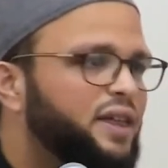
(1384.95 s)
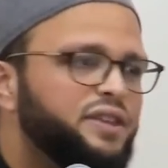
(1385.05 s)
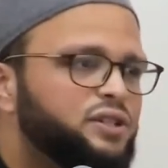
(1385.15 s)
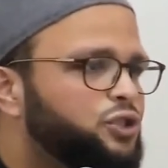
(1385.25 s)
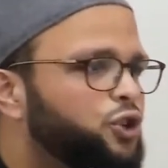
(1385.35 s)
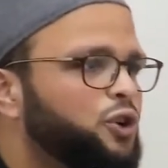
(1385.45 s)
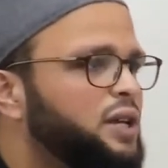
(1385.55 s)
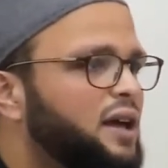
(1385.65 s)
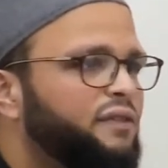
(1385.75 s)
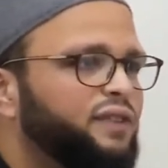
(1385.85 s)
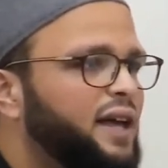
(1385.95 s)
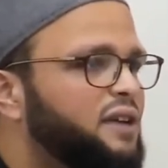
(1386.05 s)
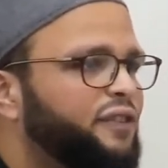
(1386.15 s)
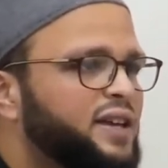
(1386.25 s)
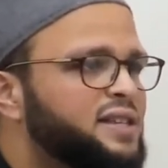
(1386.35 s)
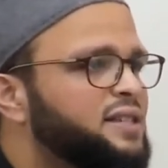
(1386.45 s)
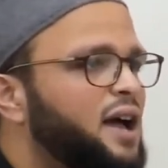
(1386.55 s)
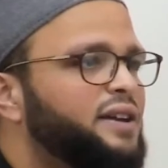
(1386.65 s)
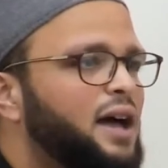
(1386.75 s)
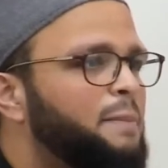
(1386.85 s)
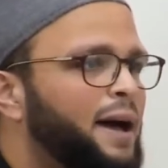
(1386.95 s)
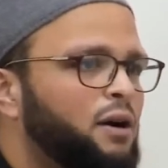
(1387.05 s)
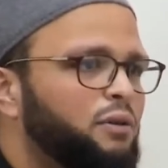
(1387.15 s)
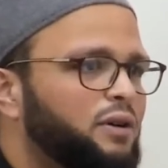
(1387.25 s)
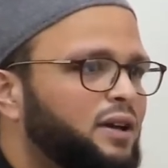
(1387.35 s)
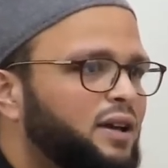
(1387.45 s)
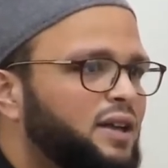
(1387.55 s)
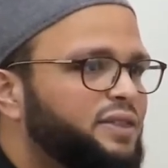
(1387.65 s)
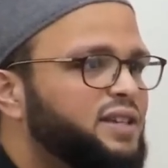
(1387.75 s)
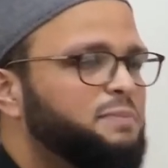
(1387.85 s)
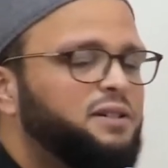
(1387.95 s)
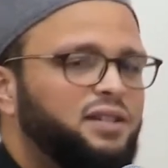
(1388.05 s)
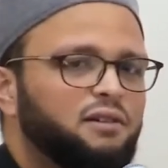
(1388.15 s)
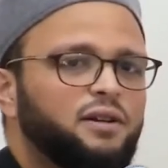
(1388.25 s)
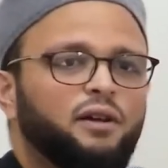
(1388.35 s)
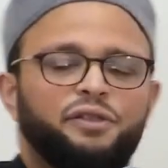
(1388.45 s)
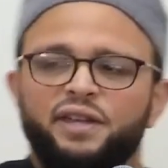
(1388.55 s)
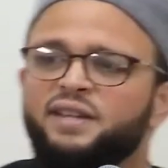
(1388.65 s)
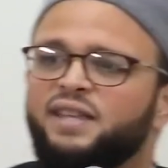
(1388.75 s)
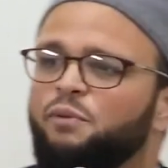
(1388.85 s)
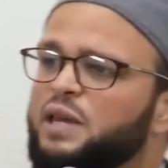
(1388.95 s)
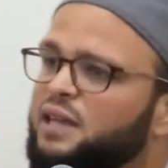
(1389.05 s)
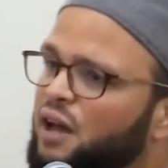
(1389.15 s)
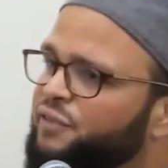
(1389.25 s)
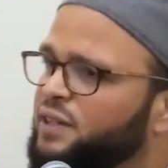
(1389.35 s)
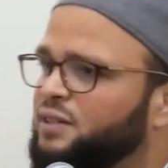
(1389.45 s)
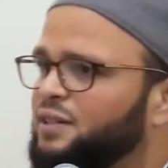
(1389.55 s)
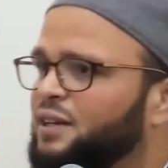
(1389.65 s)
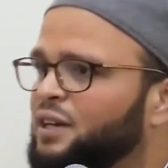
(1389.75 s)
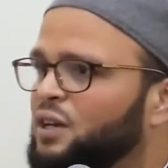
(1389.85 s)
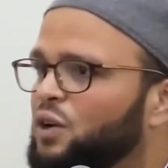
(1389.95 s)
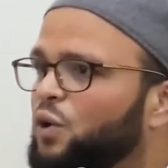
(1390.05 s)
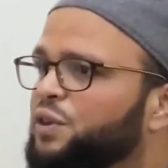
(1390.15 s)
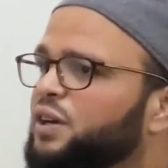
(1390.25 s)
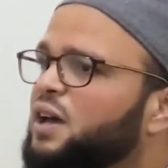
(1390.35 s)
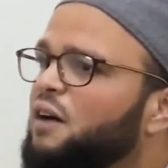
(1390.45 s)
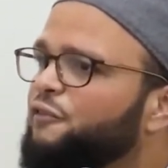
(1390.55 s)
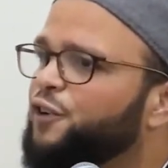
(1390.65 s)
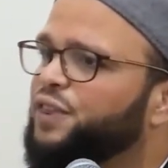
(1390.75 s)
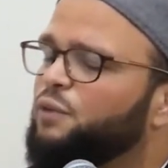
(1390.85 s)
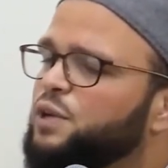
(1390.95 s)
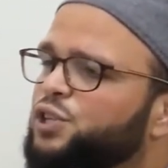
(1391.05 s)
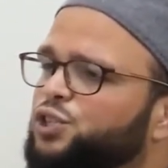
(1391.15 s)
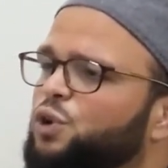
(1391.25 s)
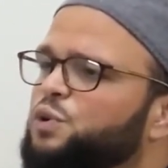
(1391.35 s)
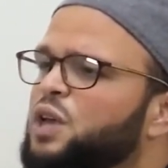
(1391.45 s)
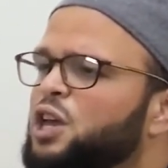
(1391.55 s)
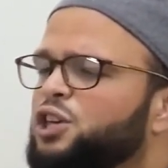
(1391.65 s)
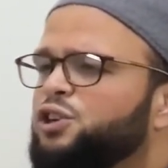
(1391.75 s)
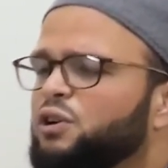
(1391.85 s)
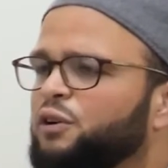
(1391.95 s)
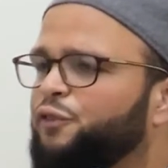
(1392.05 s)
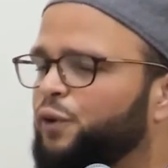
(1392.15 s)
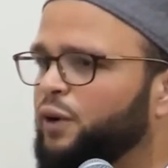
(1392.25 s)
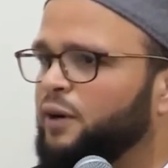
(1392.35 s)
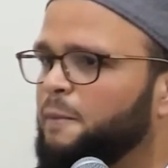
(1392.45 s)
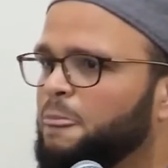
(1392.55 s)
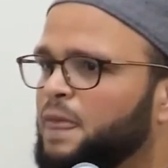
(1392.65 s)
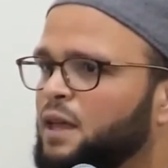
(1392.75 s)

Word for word: That this journey of life is not about these material things that we covet or the comfort that we so yearn for,